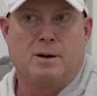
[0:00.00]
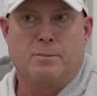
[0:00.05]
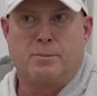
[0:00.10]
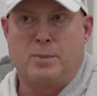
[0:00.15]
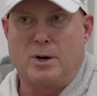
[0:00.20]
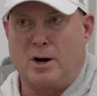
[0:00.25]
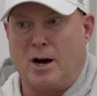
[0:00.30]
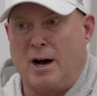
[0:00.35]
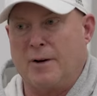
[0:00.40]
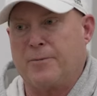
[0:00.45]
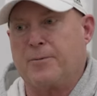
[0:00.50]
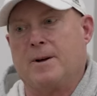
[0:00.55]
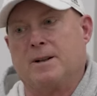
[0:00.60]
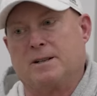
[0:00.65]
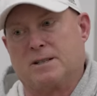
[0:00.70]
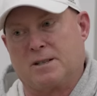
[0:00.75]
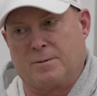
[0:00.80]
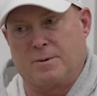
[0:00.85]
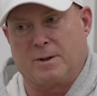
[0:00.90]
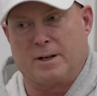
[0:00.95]
but
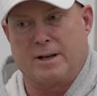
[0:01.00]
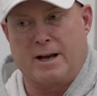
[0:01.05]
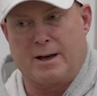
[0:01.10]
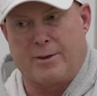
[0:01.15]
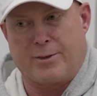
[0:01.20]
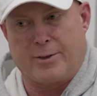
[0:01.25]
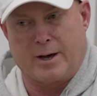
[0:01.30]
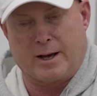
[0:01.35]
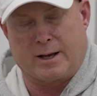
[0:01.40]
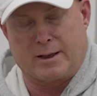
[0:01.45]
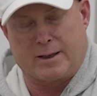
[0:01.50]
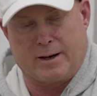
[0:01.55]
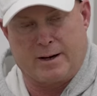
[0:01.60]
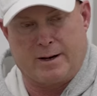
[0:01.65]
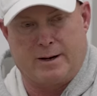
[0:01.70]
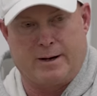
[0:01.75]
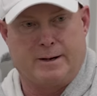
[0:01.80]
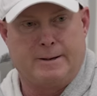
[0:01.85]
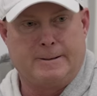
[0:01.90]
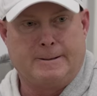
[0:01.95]
offensively, I think
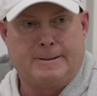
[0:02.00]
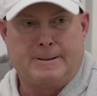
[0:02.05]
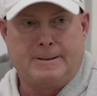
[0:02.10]
the